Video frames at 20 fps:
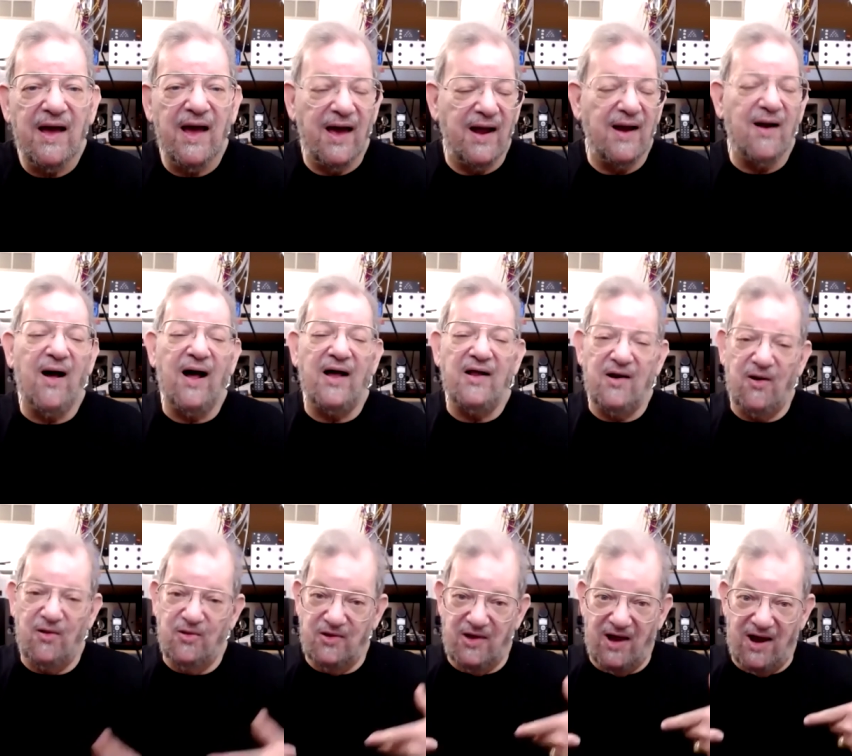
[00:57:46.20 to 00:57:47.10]
and not
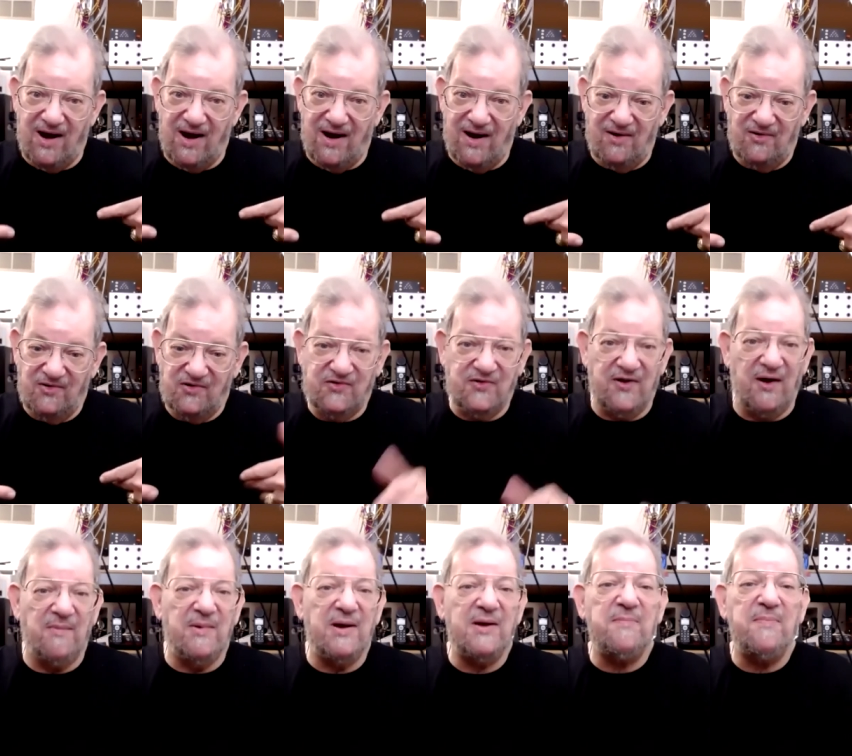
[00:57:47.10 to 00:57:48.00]
only our
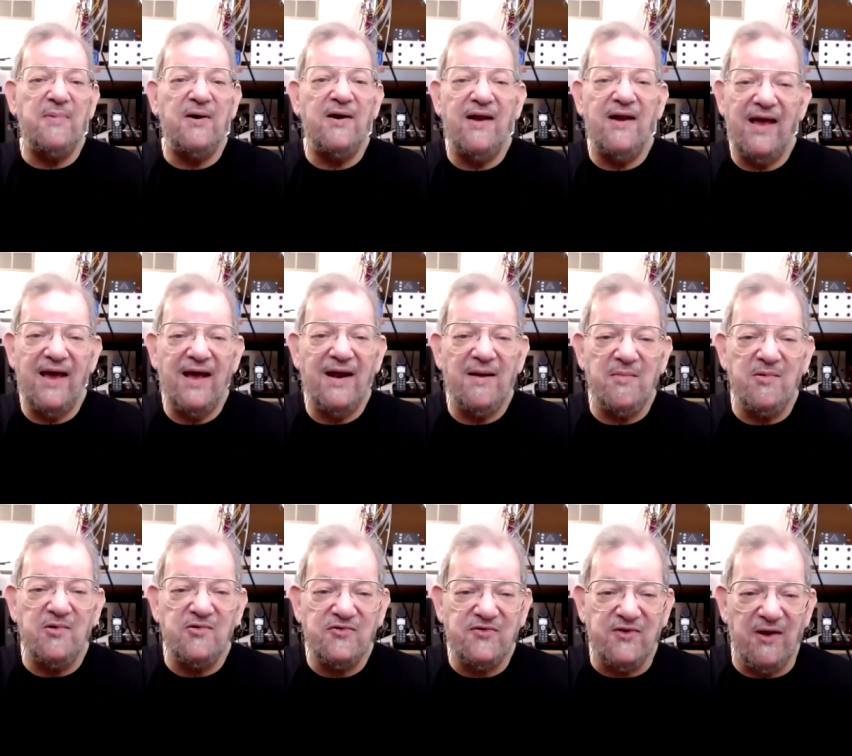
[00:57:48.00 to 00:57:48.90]
stomach, but
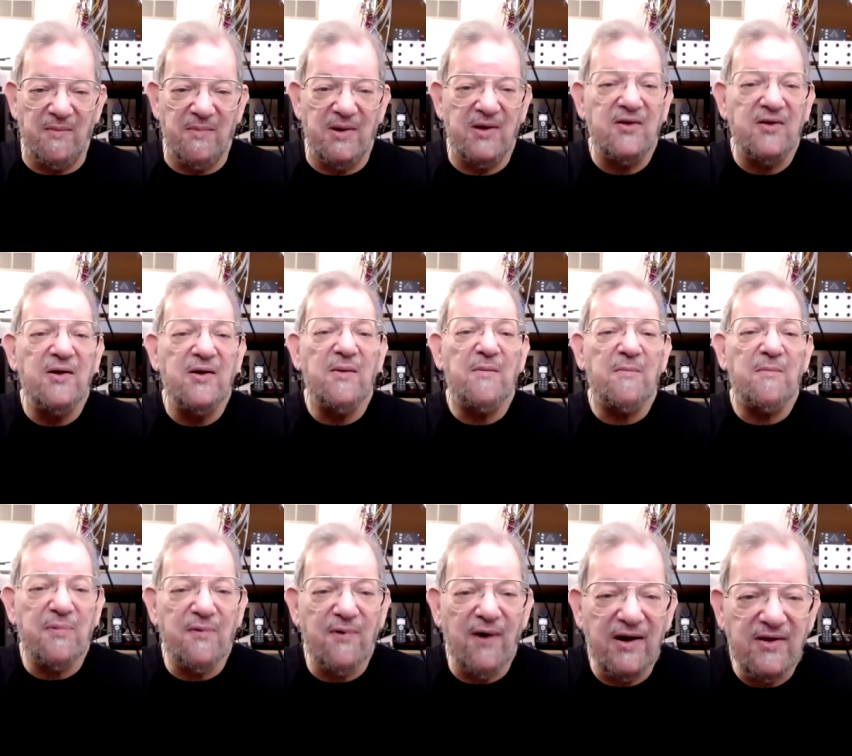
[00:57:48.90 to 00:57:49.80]
animal stomach,
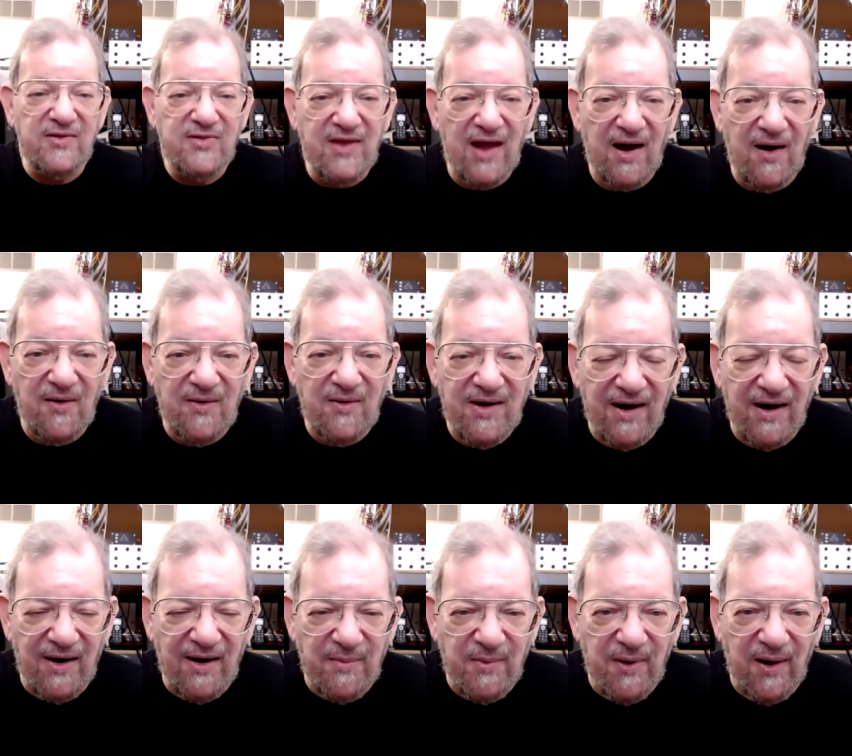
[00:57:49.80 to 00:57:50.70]
break down
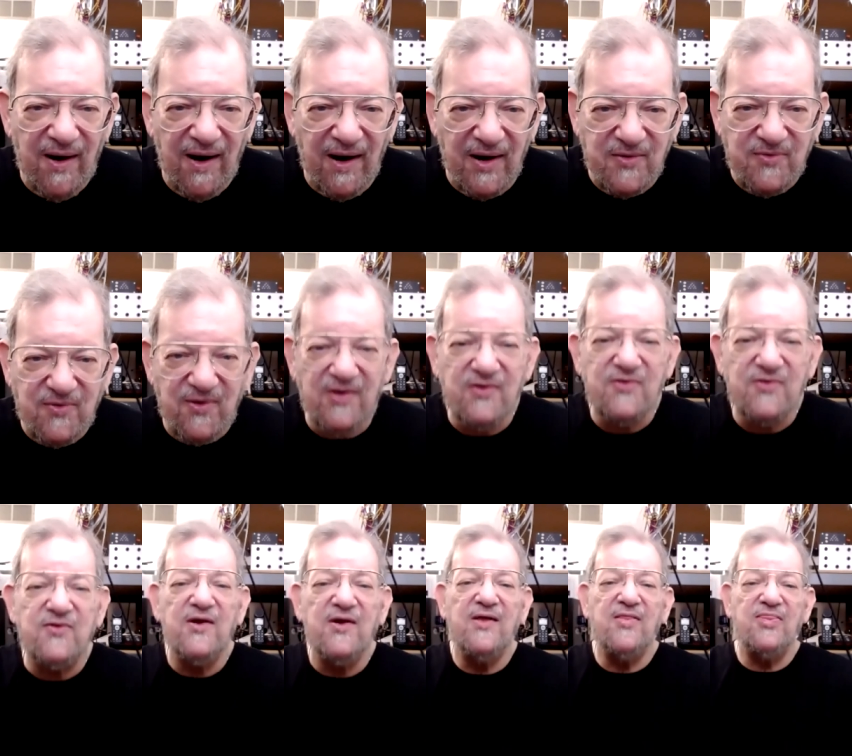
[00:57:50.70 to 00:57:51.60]

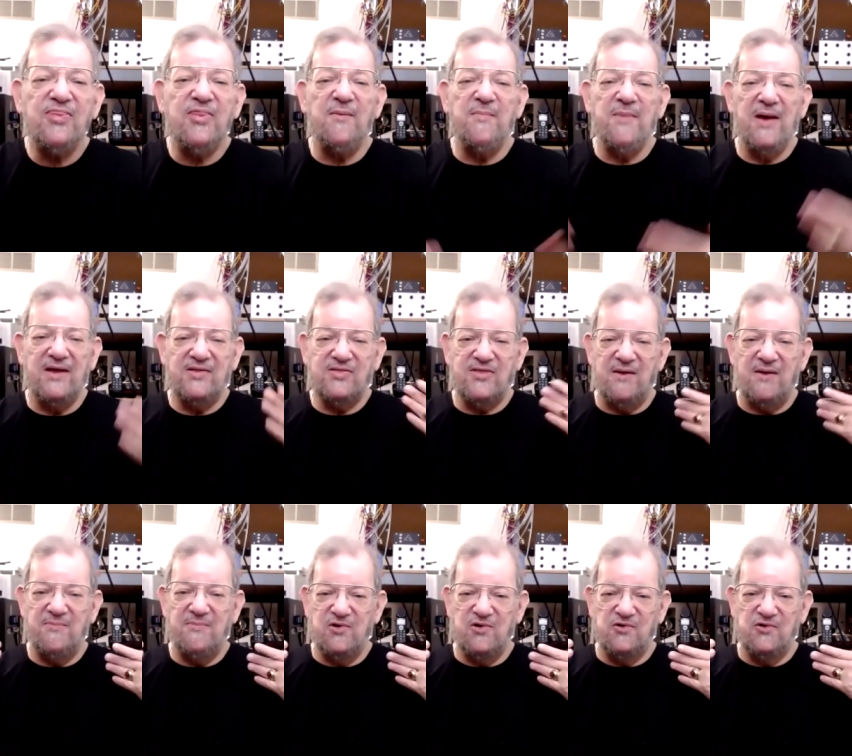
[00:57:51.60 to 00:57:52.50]
carbohydrates to make
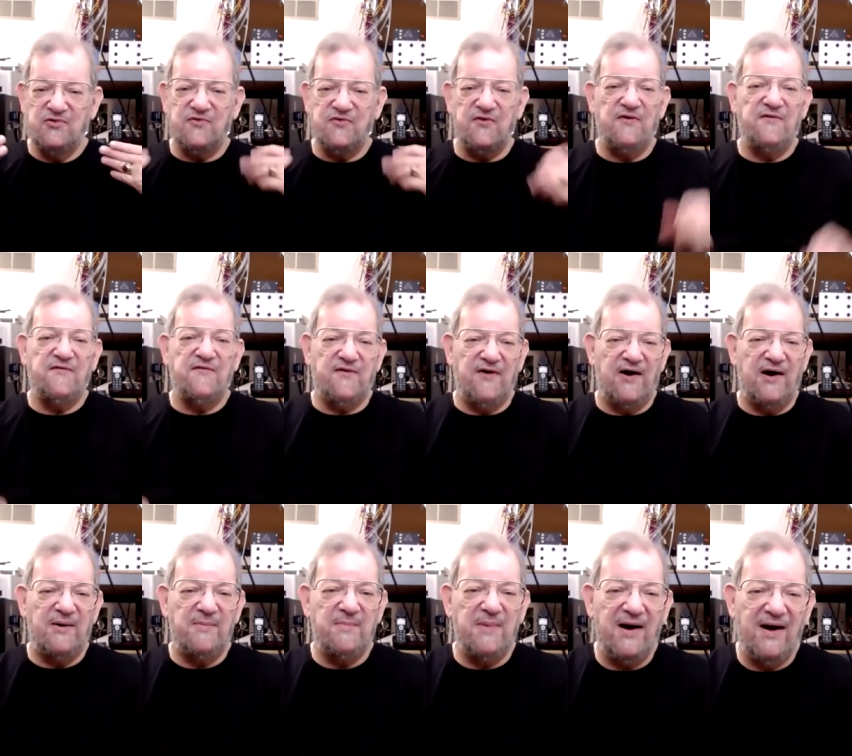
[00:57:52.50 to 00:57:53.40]
them useful for
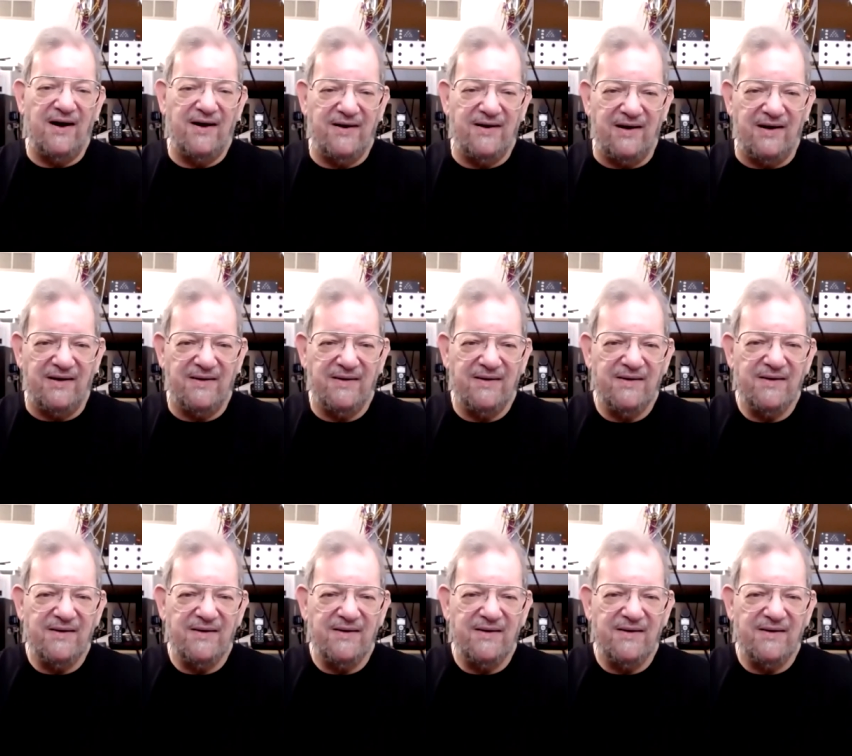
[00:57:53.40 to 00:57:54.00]
our body.